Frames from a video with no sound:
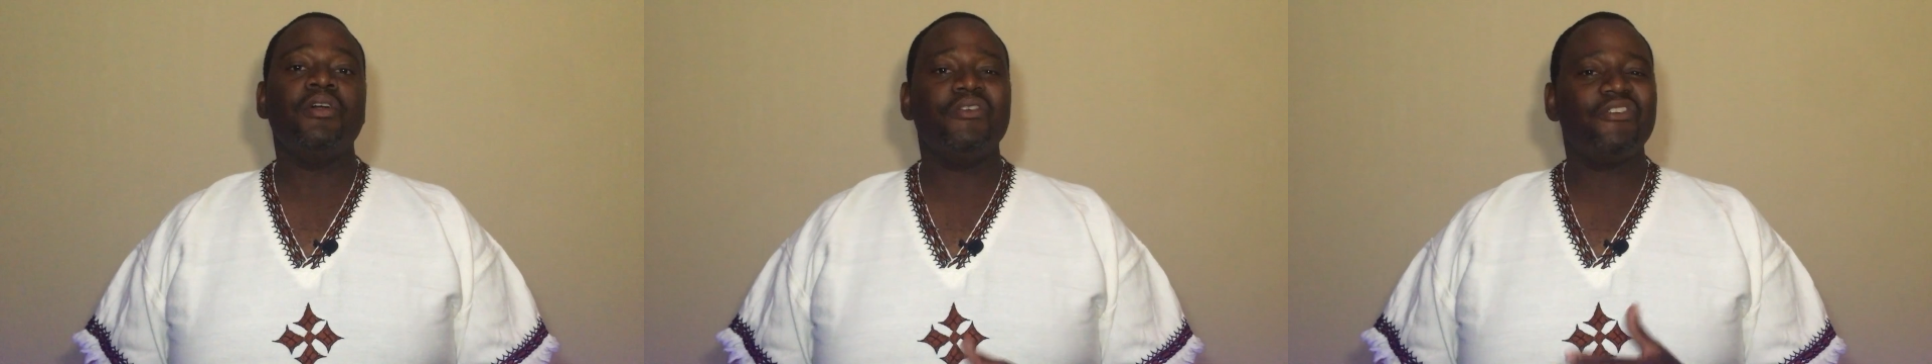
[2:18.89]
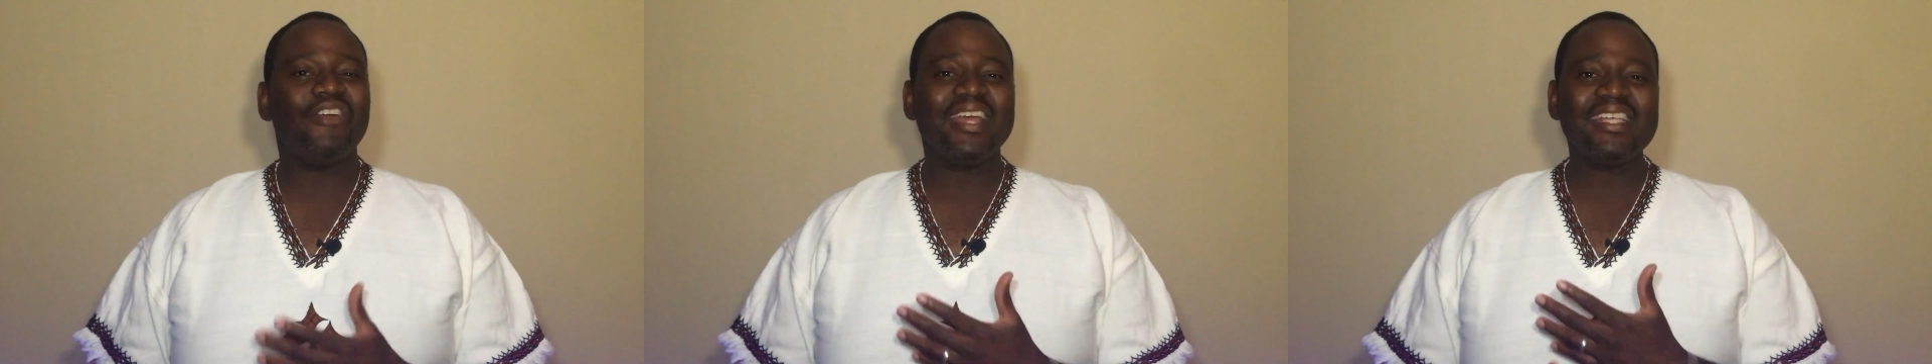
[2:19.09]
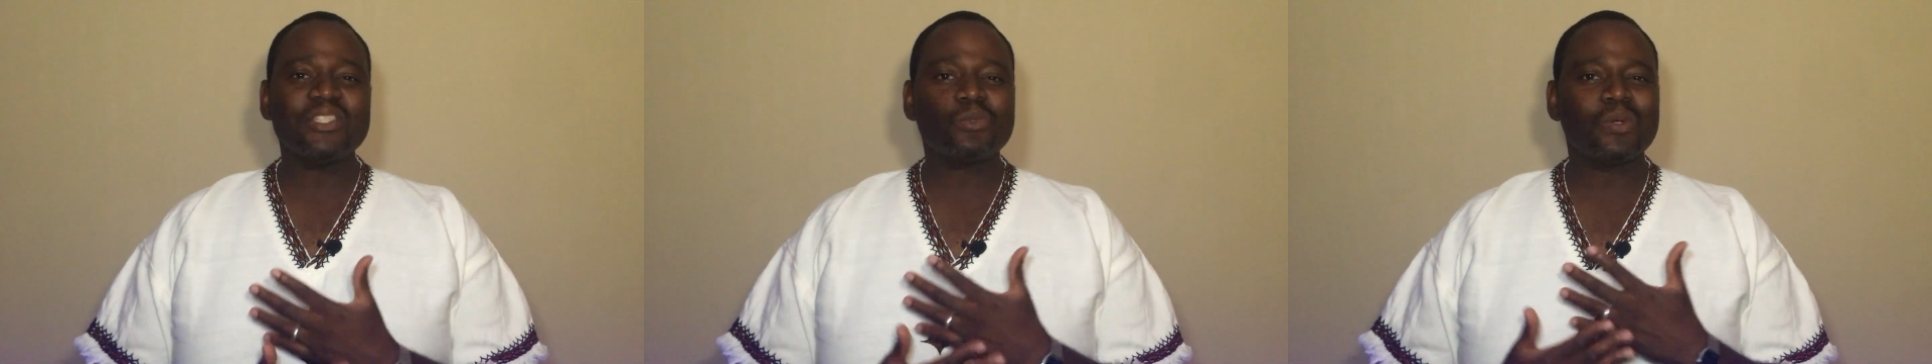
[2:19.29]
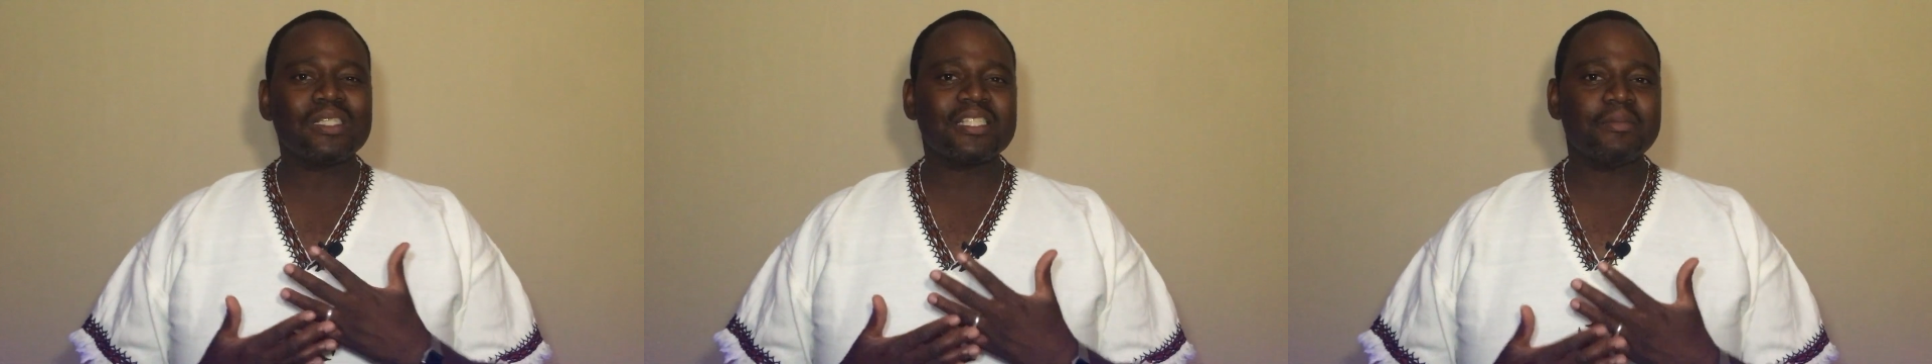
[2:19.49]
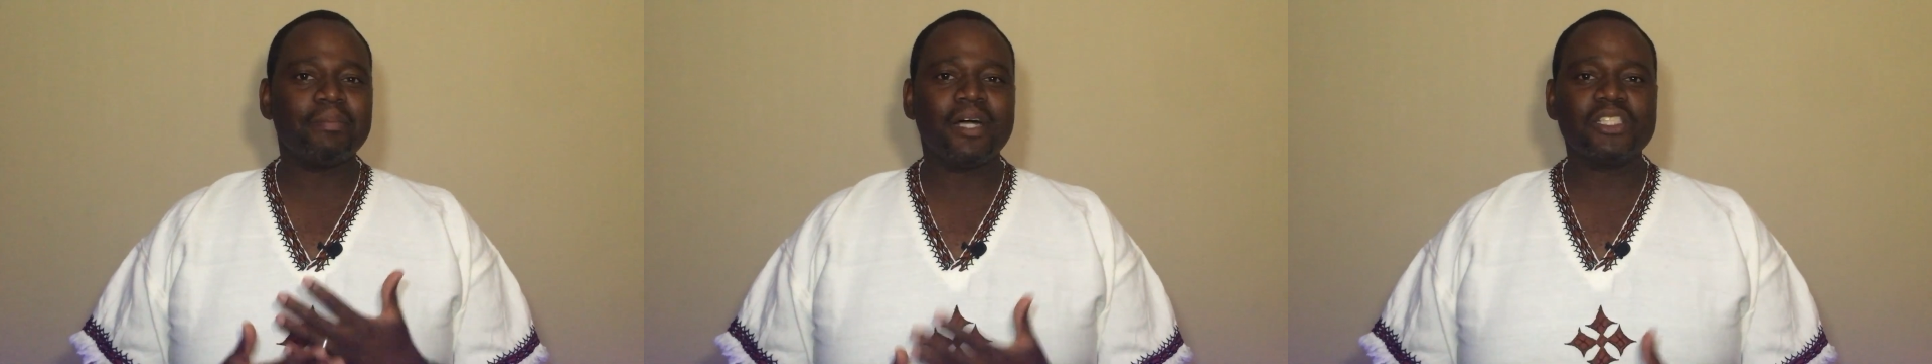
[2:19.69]
race
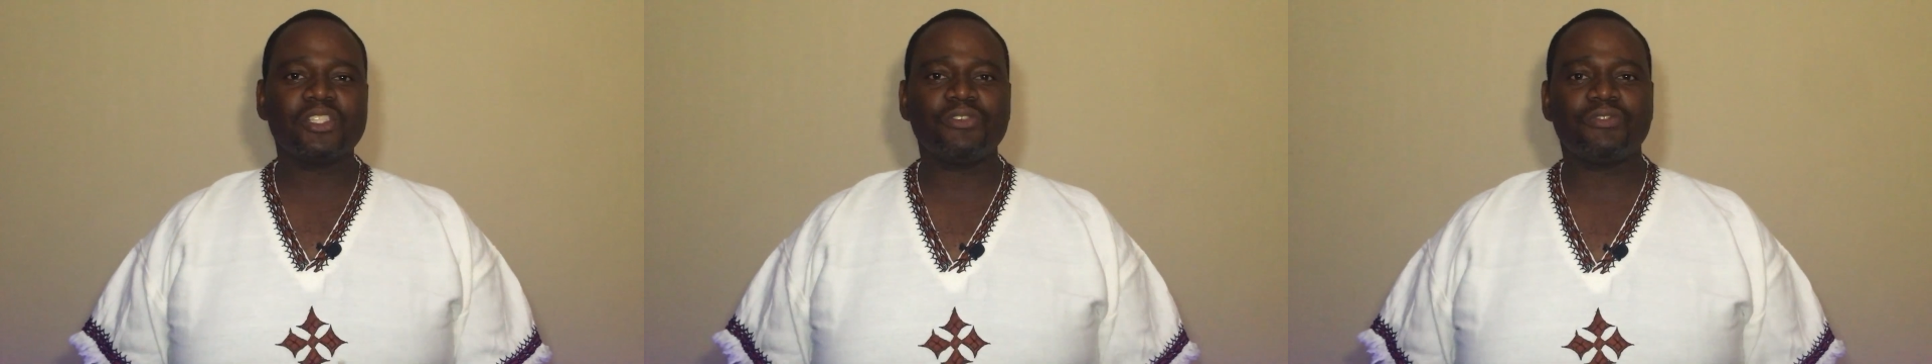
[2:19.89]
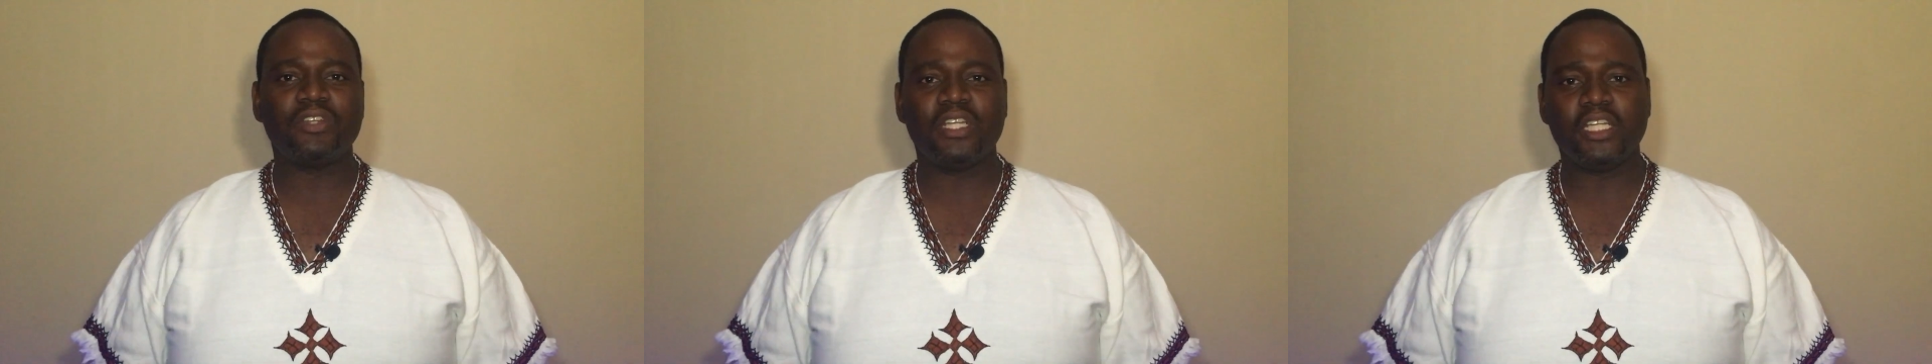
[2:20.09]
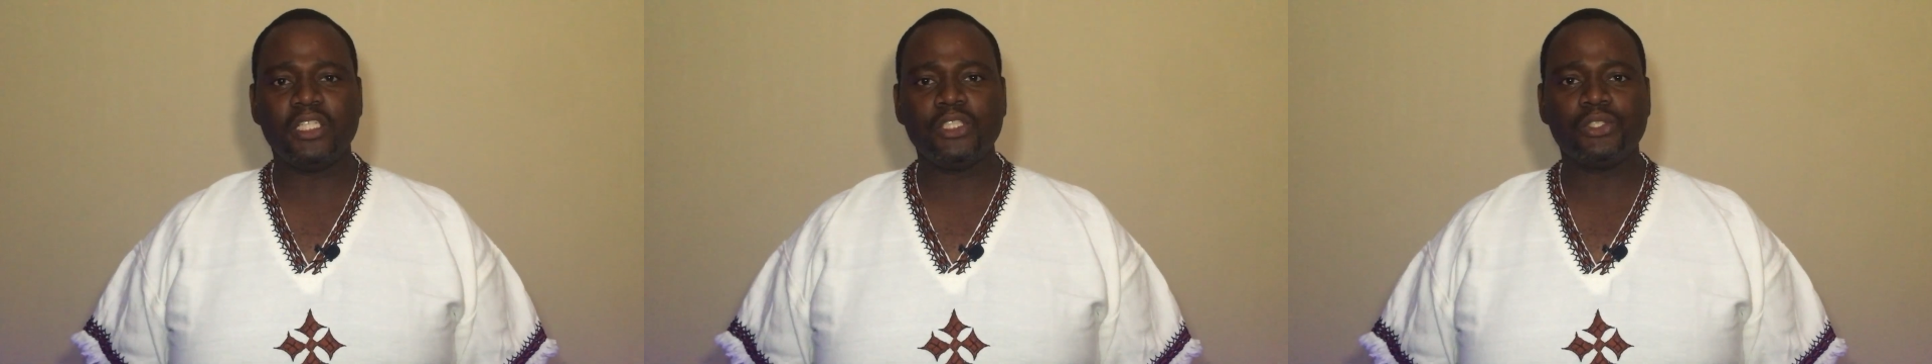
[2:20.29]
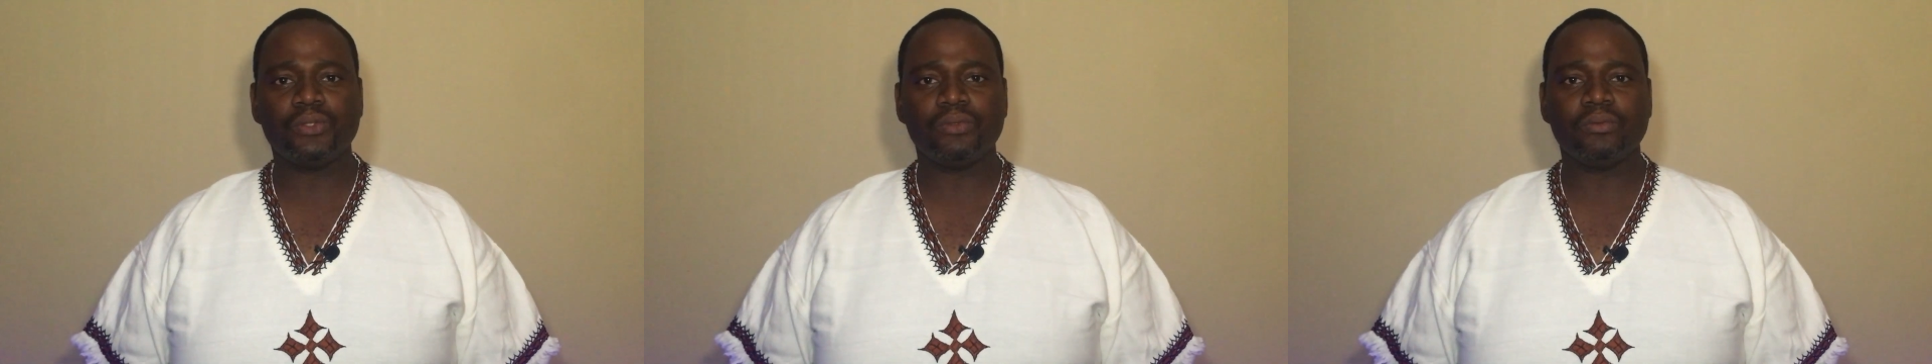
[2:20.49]
wasn't much of an issue.